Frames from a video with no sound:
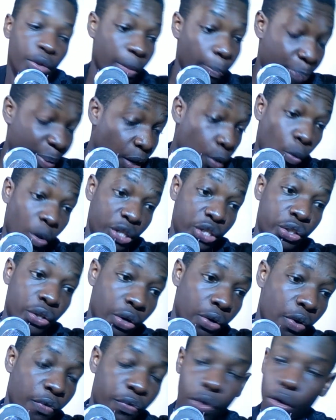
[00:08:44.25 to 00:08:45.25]
The big
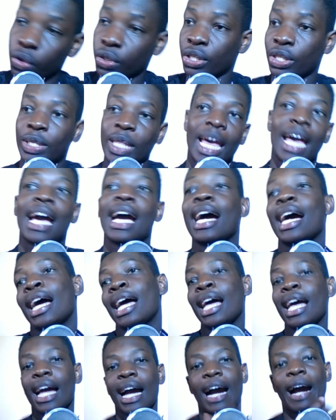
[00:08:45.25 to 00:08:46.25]
question, of course, there
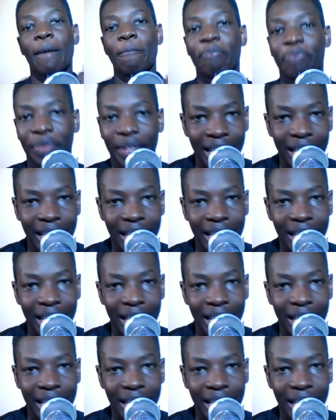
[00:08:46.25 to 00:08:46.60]
um,